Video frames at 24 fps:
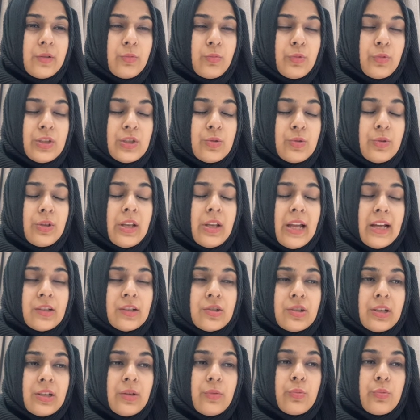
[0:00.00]
which will
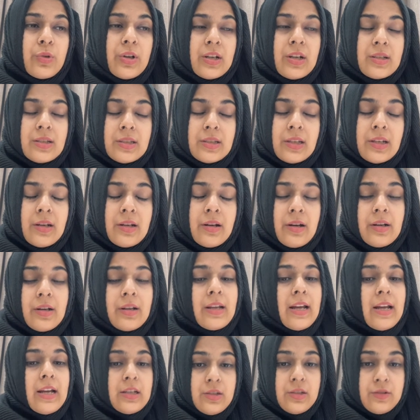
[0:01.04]
actually worsen her
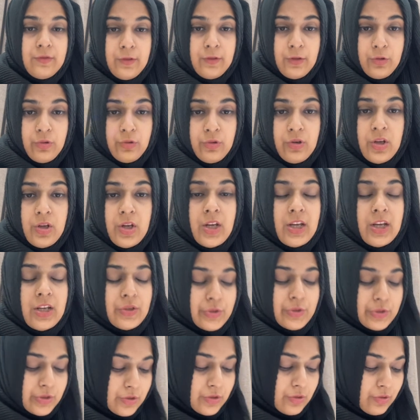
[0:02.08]
cash flow.
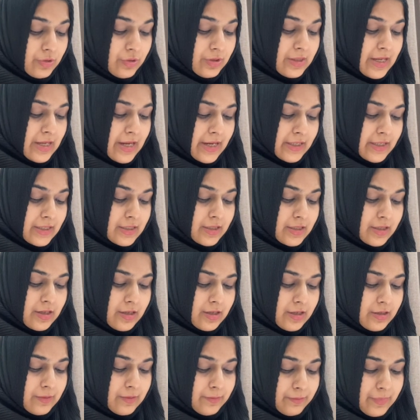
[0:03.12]
So that
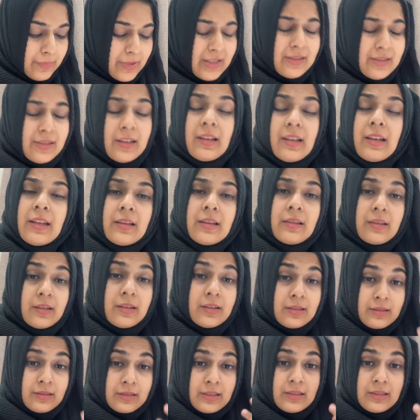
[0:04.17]
basically
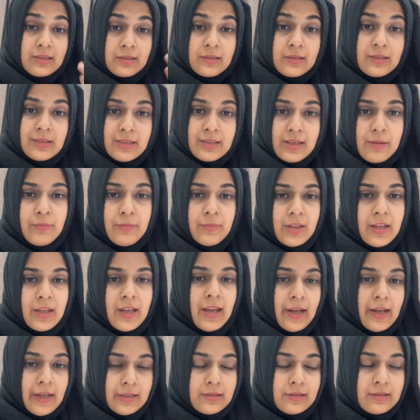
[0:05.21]
it's the same thing
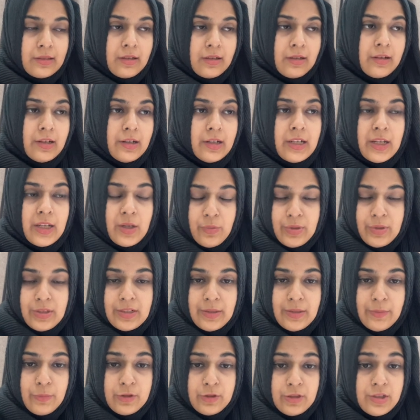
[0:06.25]
as her
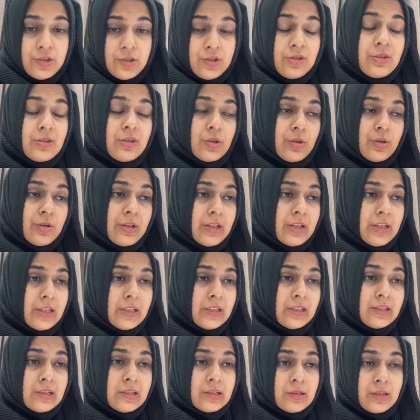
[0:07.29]
liquidity position. So
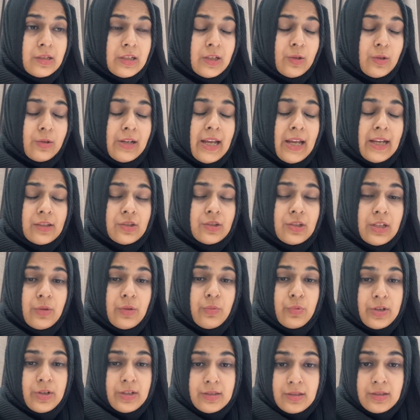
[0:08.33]
it'll actually
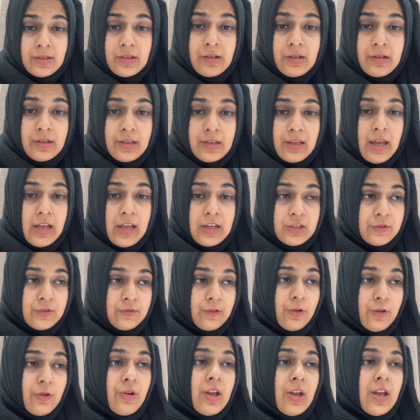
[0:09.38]
worsen her cash
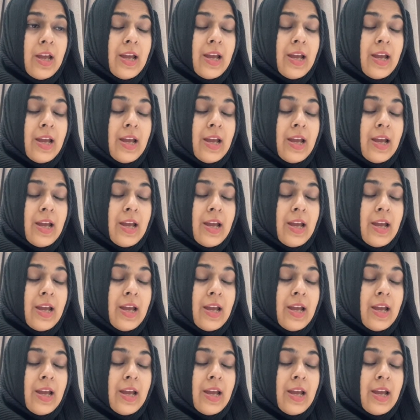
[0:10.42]
flow,